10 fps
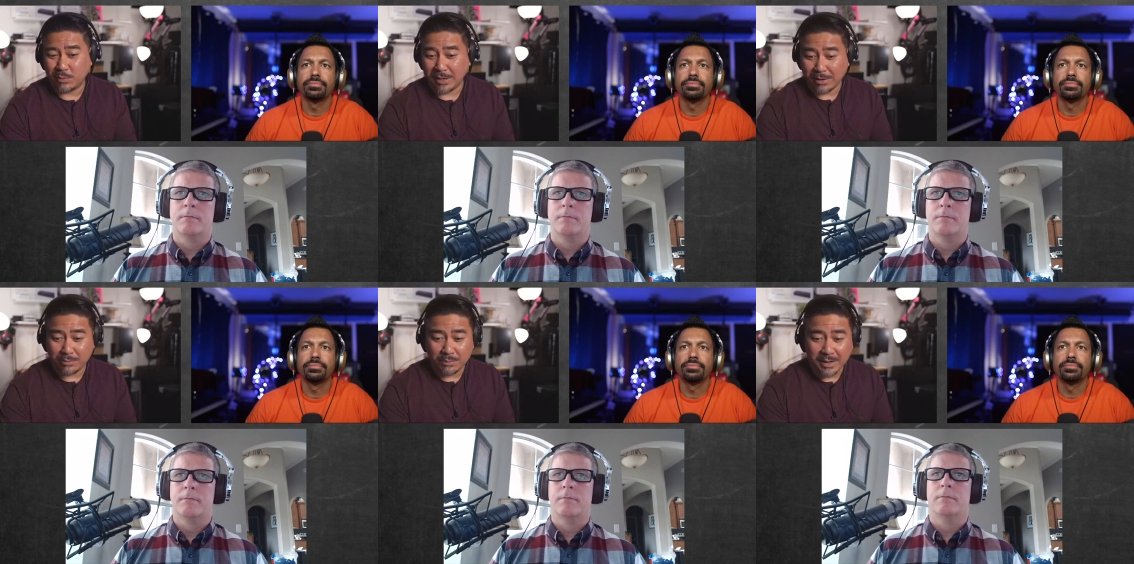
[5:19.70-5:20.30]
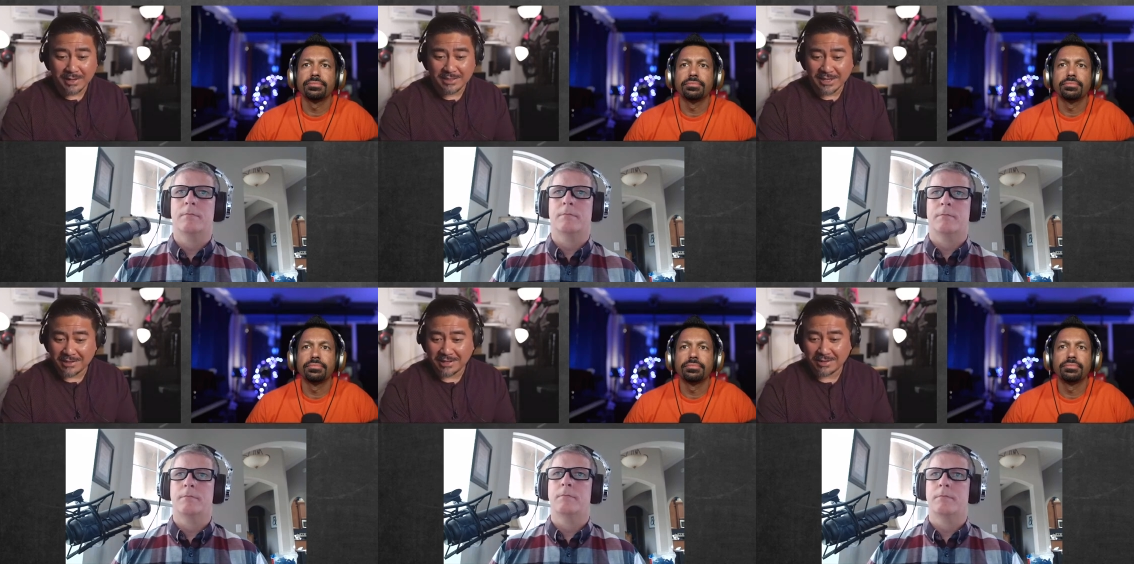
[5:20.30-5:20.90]
Speaker 1: without buying
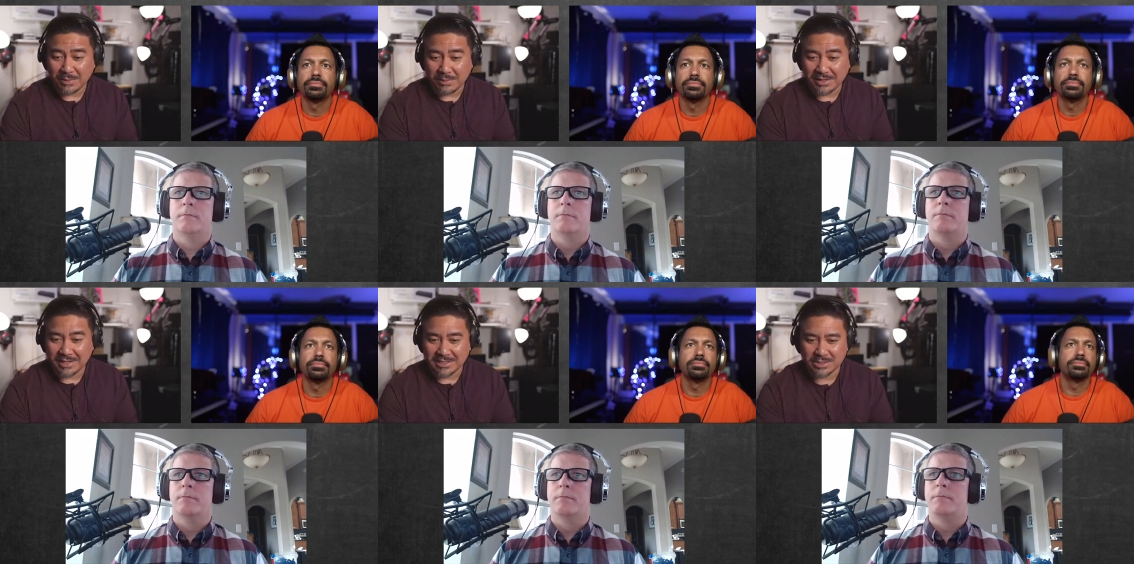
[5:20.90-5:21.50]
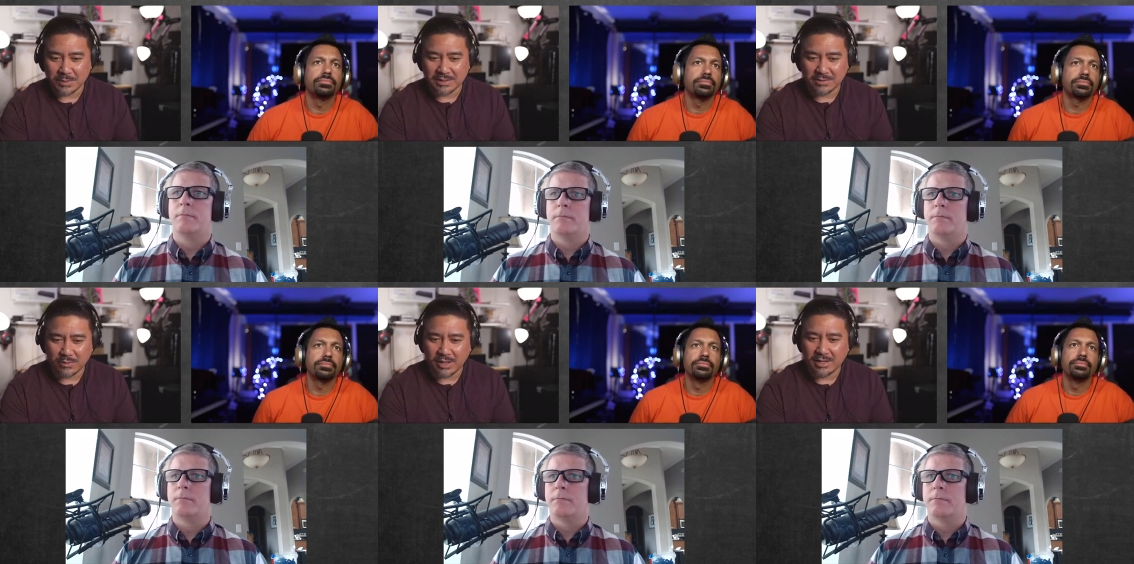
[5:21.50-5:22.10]
Genelec, maybe a less
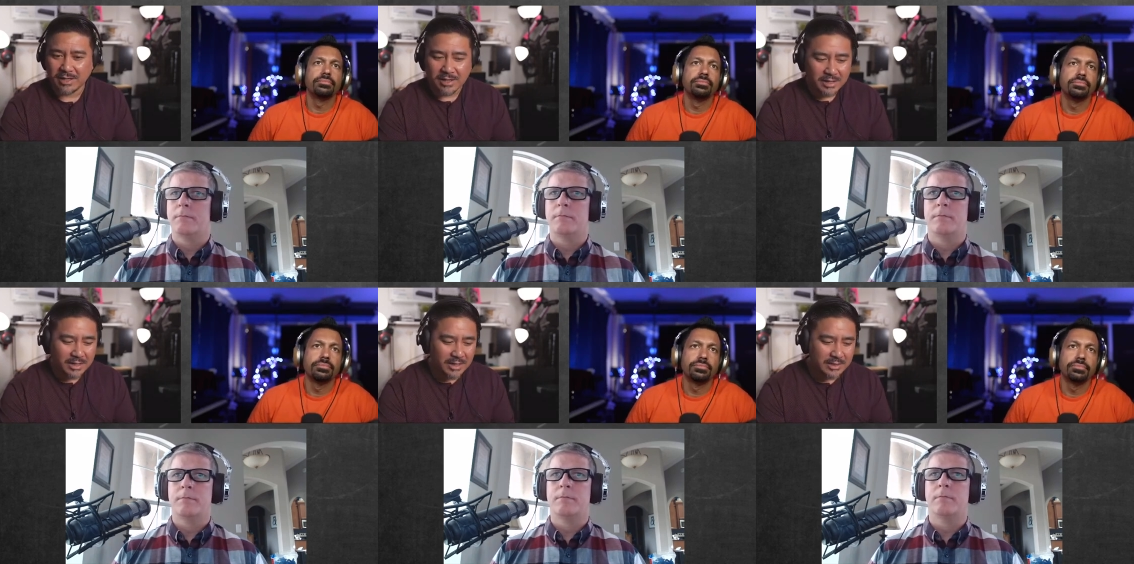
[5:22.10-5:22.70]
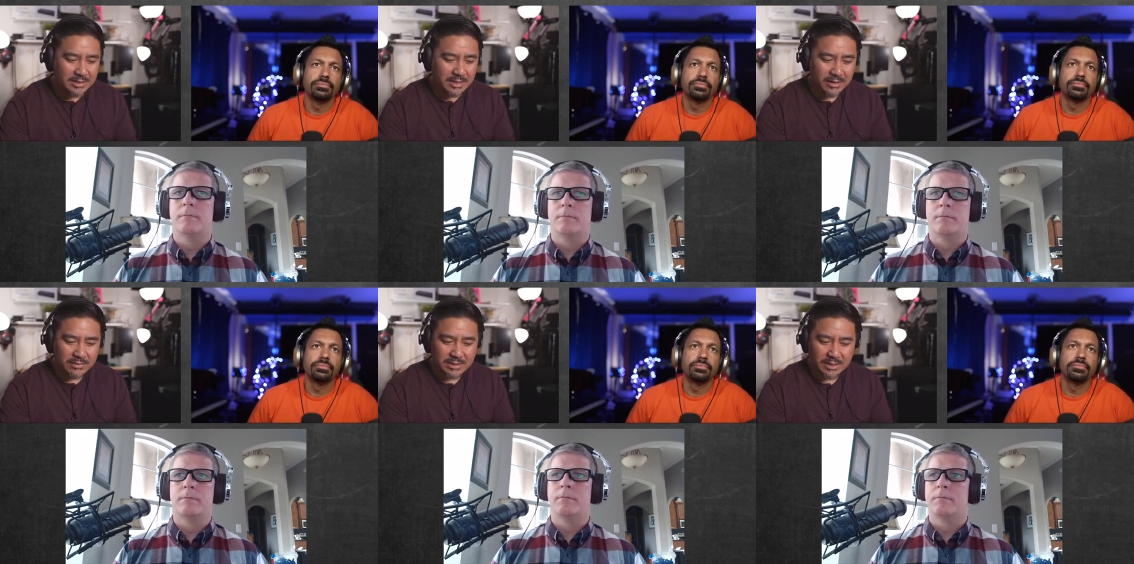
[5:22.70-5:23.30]
expensive way, is
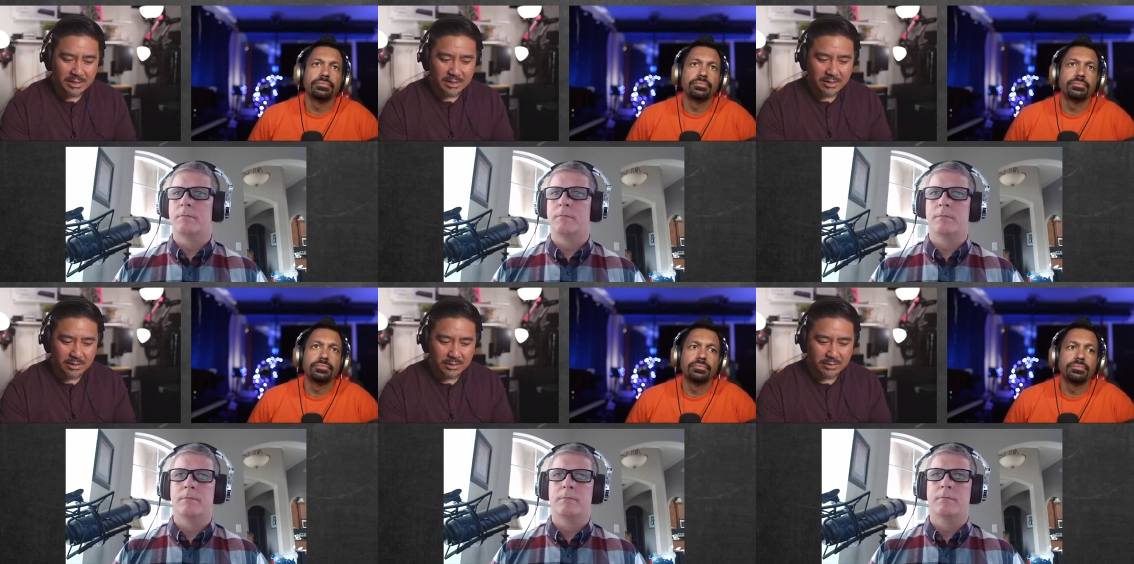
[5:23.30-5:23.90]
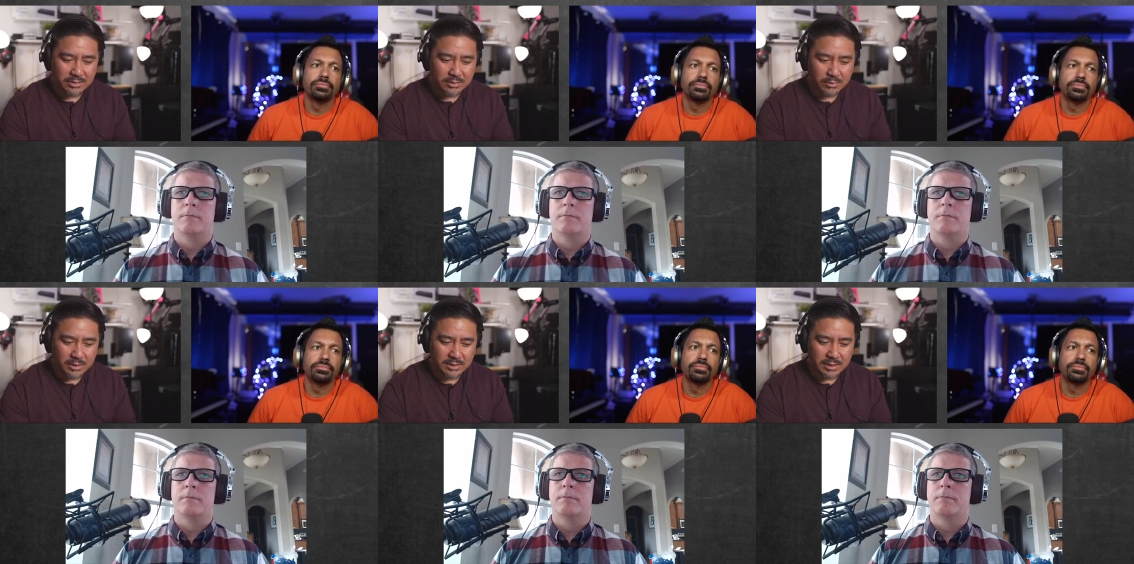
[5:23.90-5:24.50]
I've seen those,
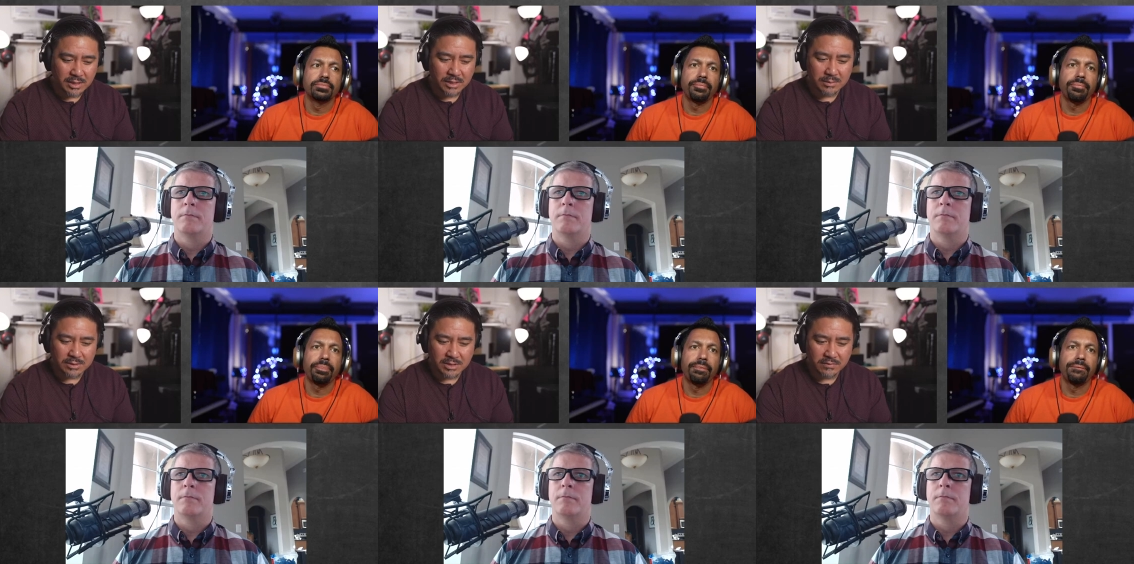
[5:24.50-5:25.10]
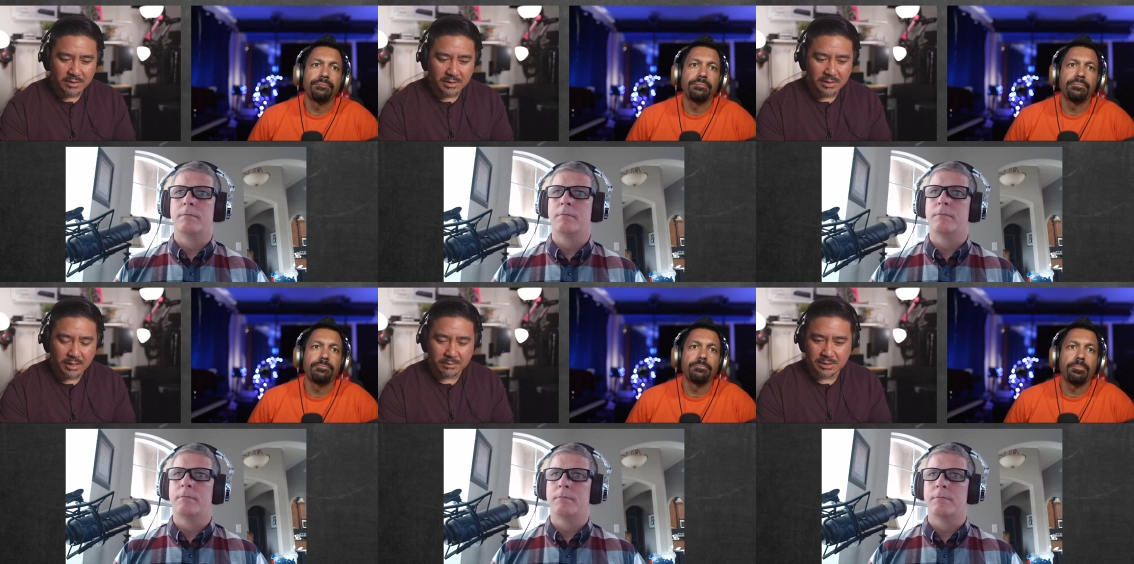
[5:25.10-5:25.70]
what is it, the
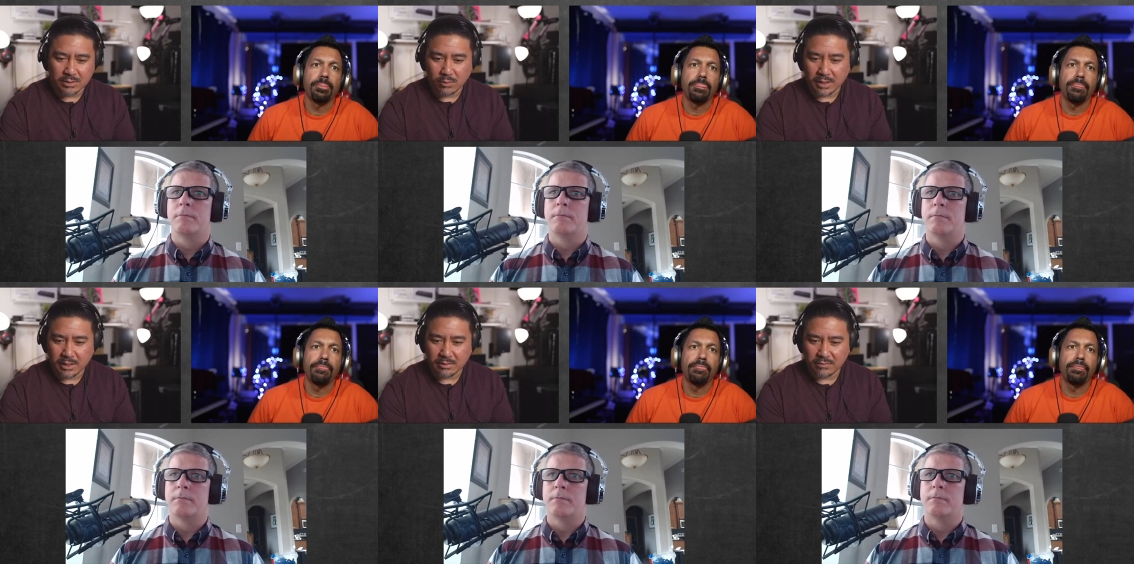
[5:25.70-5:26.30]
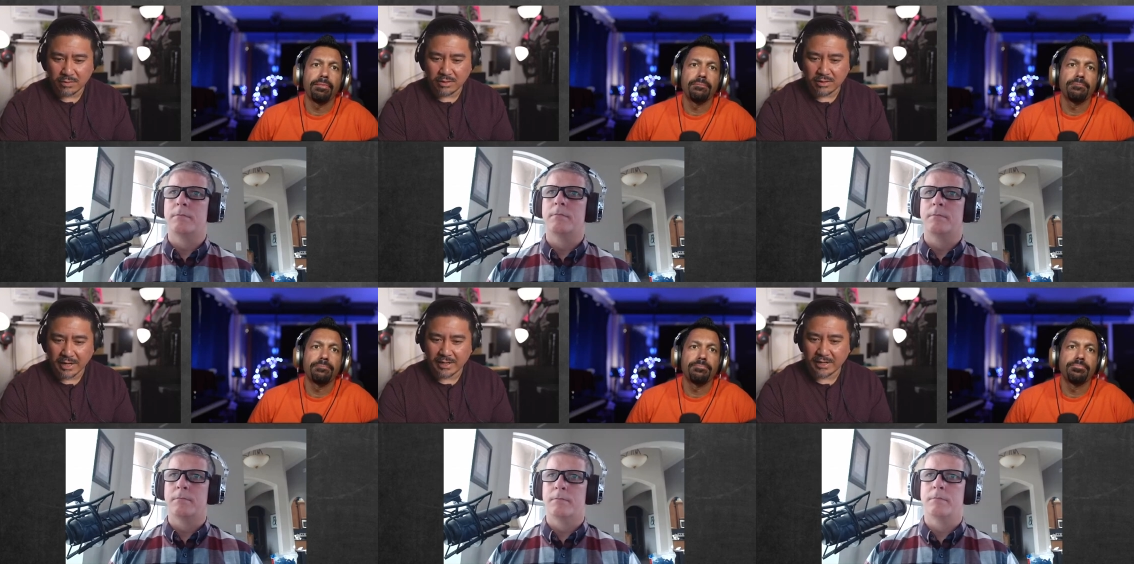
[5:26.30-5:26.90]
Emotiva MC1 for
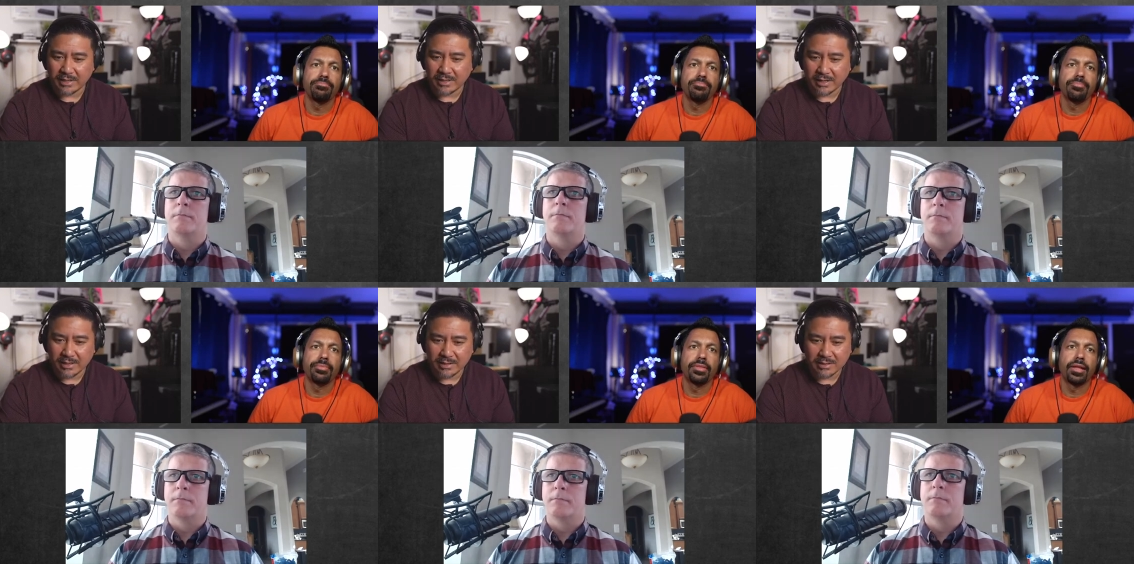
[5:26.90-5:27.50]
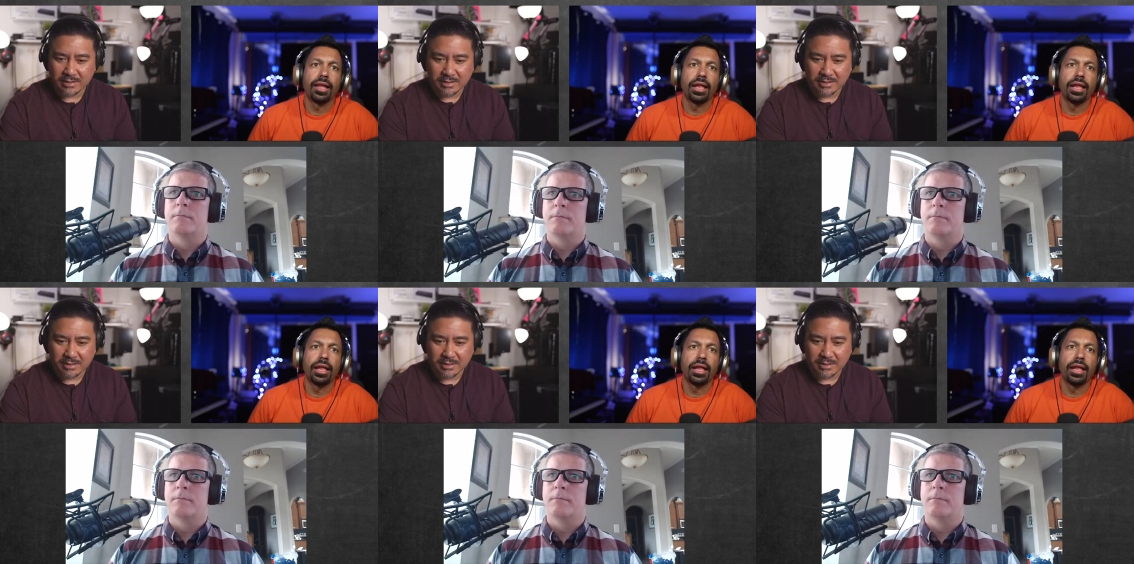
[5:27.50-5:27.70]
$9.99.